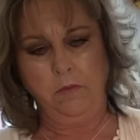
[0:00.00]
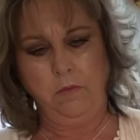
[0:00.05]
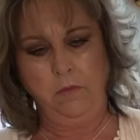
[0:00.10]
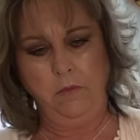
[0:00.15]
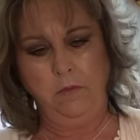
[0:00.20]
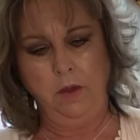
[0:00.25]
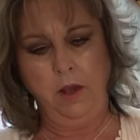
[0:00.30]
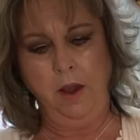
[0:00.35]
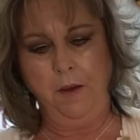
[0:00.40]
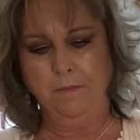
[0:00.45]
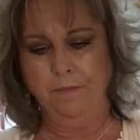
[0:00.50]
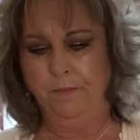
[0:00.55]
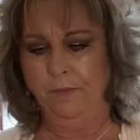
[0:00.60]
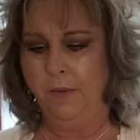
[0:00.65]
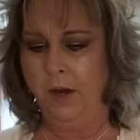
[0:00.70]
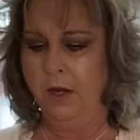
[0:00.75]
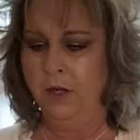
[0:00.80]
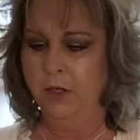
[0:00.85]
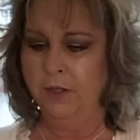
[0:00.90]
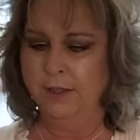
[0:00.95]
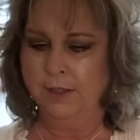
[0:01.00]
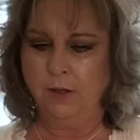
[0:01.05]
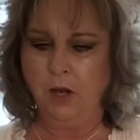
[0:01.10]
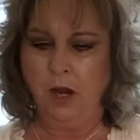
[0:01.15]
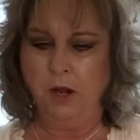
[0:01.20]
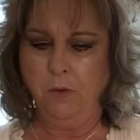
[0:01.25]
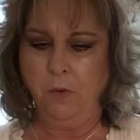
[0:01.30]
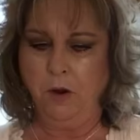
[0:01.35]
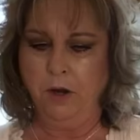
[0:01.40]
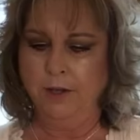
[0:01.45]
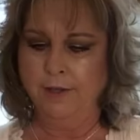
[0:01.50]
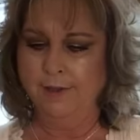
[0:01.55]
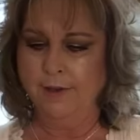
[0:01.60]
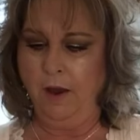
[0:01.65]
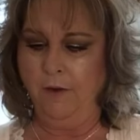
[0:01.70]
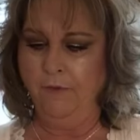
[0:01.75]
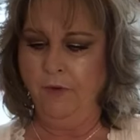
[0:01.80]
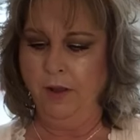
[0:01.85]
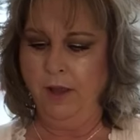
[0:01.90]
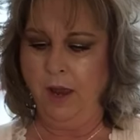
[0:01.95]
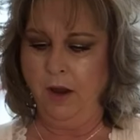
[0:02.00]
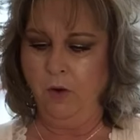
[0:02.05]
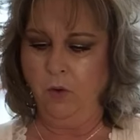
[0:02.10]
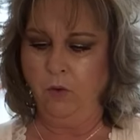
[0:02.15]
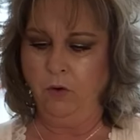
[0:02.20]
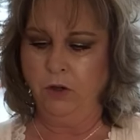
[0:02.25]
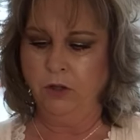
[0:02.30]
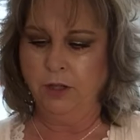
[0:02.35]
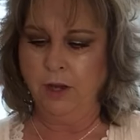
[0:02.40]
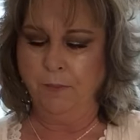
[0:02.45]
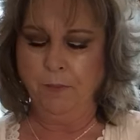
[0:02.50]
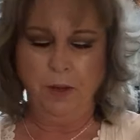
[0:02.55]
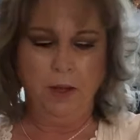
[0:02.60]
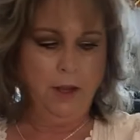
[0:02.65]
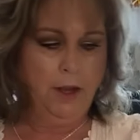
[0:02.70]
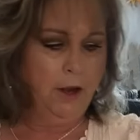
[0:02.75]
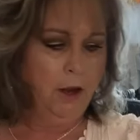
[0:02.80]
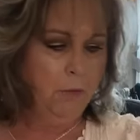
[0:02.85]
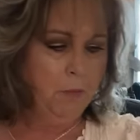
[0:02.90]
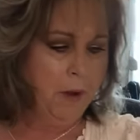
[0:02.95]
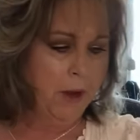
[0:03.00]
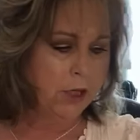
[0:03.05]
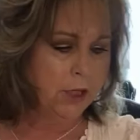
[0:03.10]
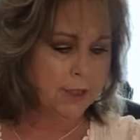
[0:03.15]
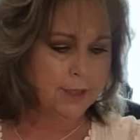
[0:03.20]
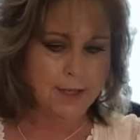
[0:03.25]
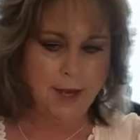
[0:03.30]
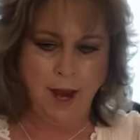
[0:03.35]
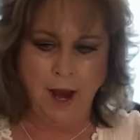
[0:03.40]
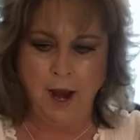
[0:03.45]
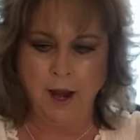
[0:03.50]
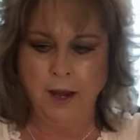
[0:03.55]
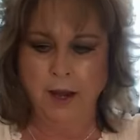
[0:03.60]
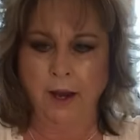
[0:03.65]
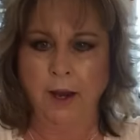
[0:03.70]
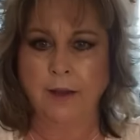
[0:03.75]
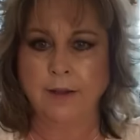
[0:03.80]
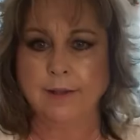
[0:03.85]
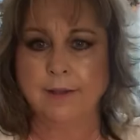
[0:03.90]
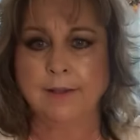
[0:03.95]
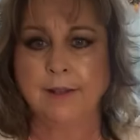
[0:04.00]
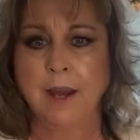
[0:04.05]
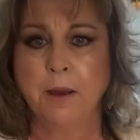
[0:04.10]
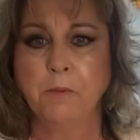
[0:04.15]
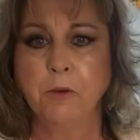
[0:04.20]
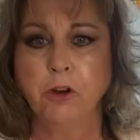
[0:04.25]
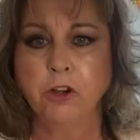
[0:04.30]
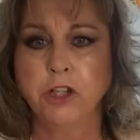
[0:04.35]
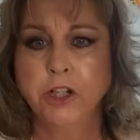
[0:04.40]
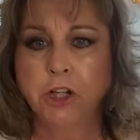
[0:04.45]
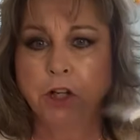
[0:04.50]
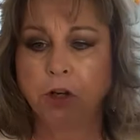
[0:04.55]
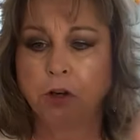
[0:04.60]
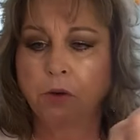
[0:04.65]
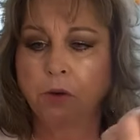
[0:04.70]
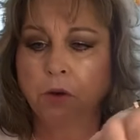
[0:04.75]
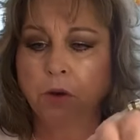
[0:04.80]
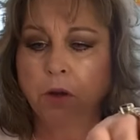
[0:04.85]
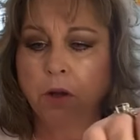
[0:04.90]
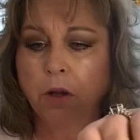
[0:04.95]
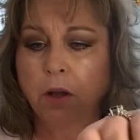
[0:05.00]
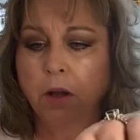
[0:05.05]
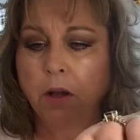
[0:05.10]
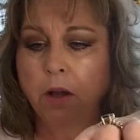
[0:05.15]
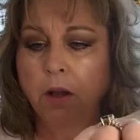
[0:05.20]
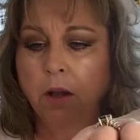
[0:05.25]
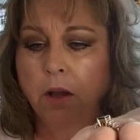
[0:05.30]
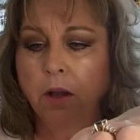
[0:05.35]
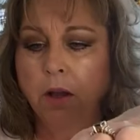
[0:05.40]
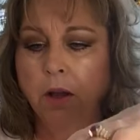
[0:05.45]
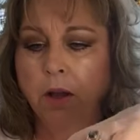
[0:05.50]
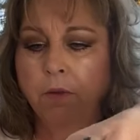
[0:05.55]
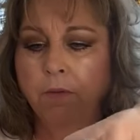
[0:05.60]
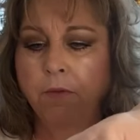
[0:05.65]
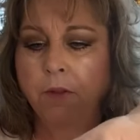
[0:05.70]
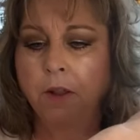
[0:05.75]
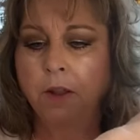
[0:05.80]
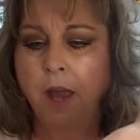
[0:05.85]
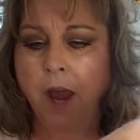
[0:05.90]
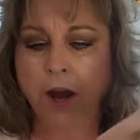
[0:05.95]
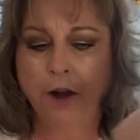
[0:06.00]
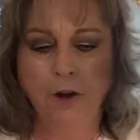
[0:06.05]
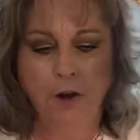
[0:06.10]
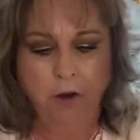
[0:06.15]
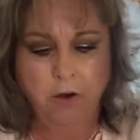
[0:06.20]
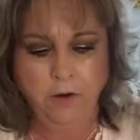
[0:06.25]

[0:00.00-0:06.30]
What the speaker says: Yeah, I just kind of want to soften that orange up a little by just adding a stem or two of the lighter.